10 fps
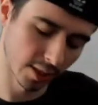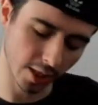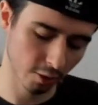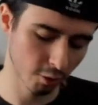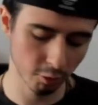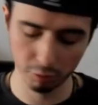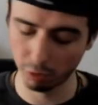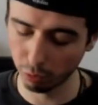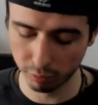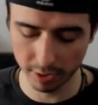I know you
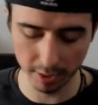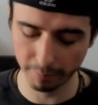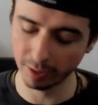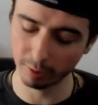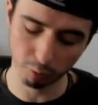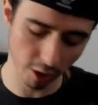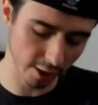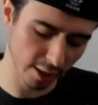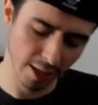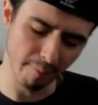too deep in the
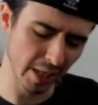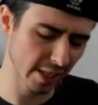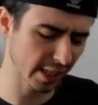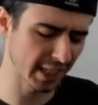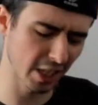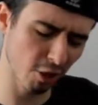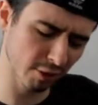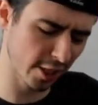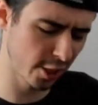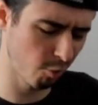work, being the goat
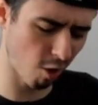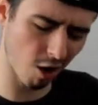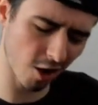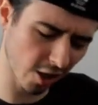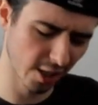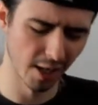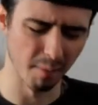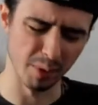that you are,